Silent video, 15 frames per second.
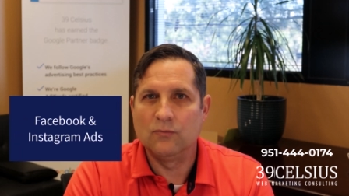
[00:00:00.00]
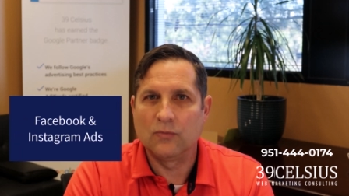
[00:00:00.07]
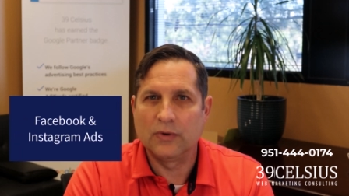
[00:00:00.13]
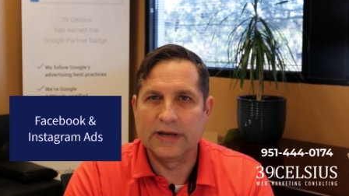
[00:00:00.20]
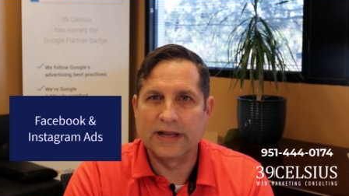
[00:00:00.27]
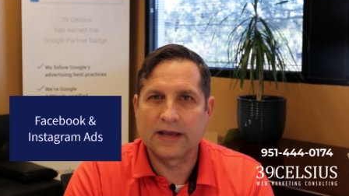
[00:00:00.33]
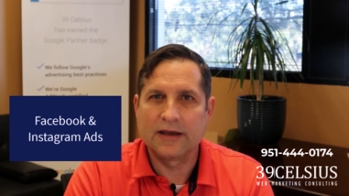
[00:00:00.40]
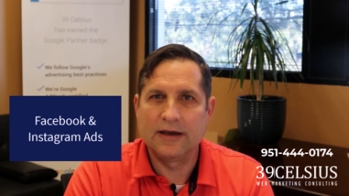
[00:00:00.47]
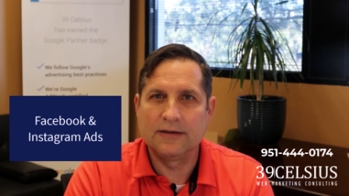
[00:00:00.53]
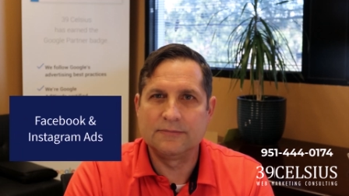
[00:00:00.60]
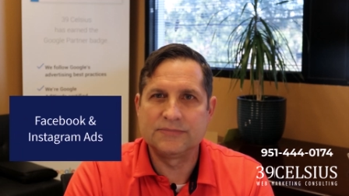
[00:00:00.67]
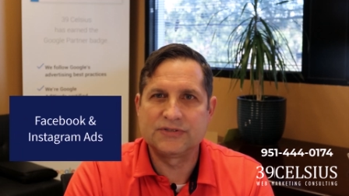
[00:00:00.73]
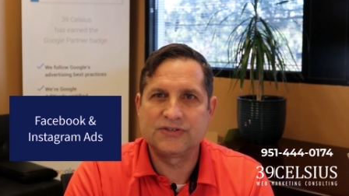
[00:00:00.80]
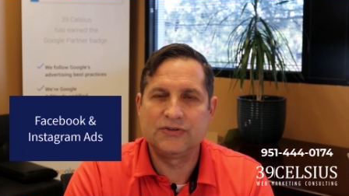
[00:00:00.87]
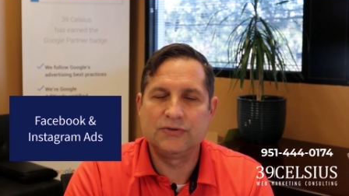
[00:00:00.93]
When it
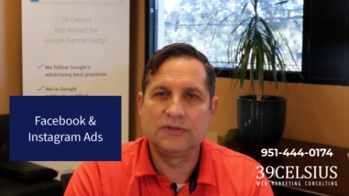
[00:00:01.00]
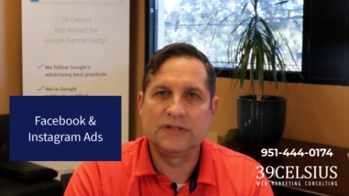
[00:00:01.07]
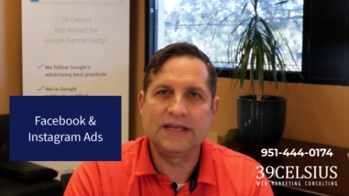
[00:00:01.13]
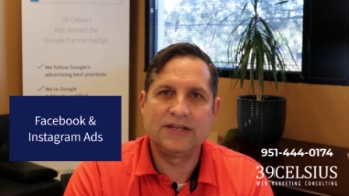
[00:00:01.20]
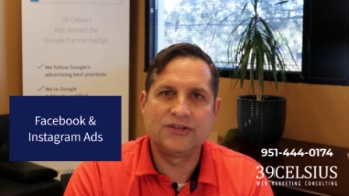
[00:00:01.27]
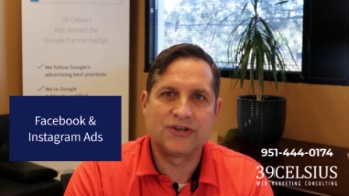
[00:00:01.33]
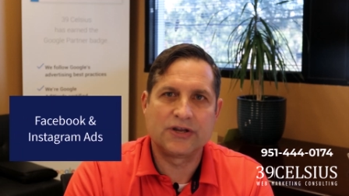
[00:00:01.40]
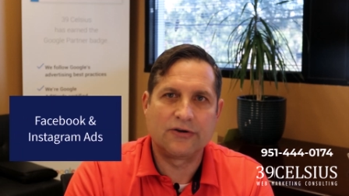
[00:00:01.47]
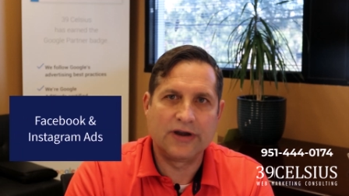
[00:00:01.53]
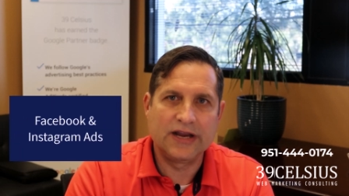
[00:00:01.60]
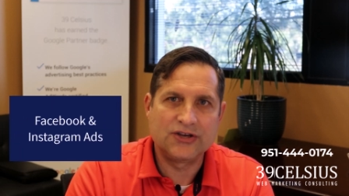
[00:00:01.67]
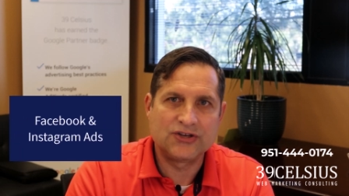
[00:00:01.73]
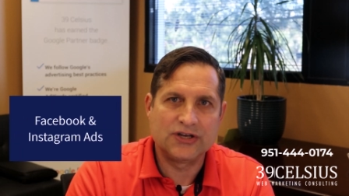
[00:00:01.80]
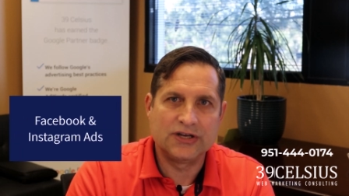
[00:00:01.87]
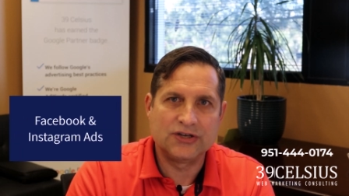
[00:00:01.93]
comes to lead
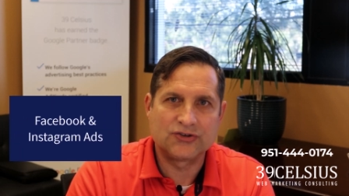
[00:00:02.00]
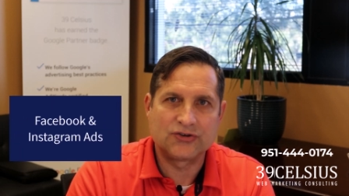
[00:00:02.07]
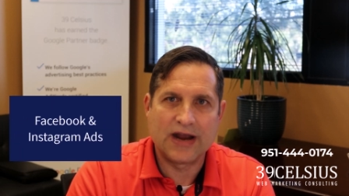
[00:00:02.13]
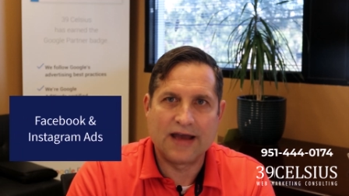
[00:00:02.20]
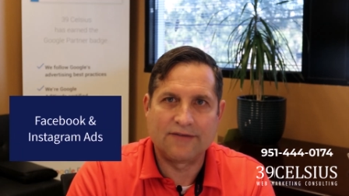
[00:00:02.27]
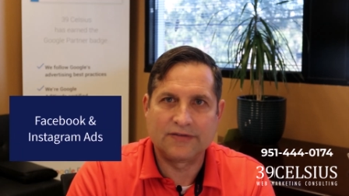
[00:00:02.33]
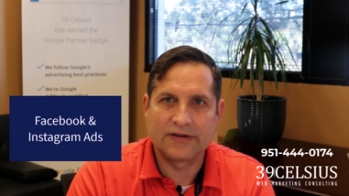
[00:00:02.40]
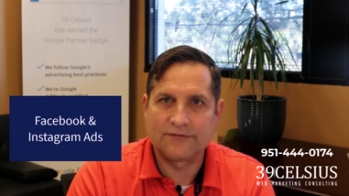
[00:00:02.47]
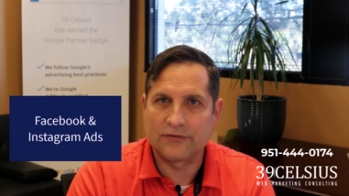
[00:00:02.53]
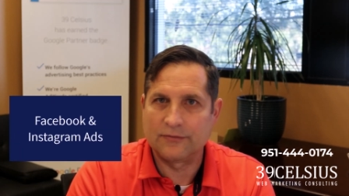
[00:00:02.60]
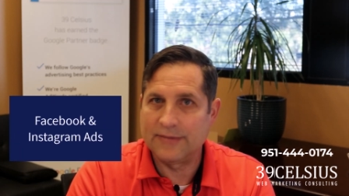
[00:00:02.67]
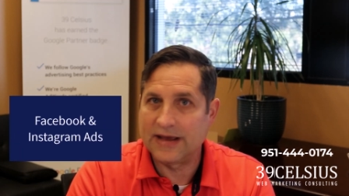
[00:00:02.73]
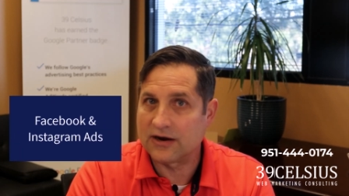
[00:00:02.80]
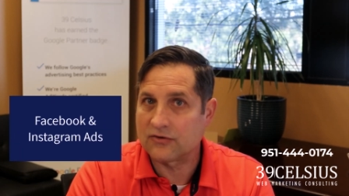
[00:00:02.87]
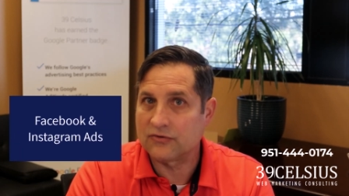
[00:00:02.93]
generation and traffic for
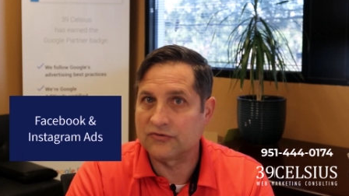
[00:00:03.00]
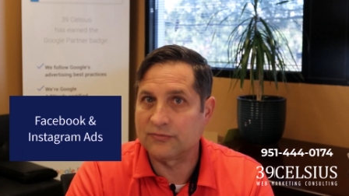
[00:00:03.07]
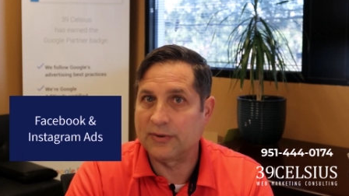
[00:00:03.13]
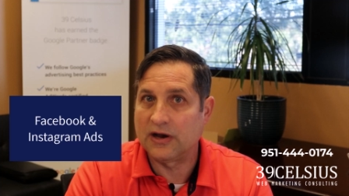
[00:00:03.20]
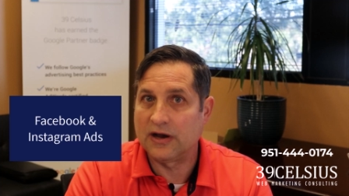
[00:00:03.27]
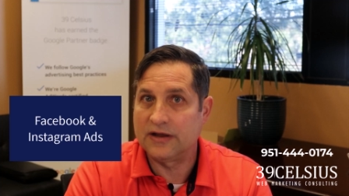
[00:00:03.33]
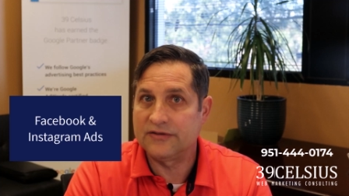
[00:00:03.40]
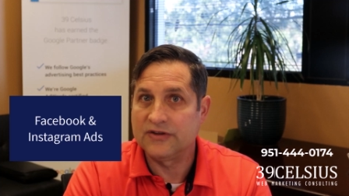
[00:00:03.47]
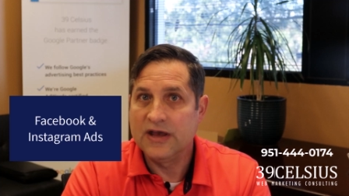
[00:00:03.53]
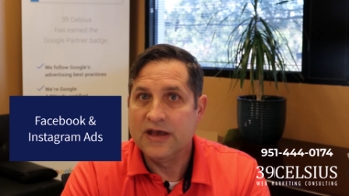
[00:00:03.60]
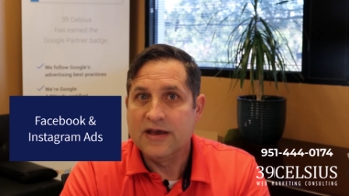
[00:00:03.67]
medical spas,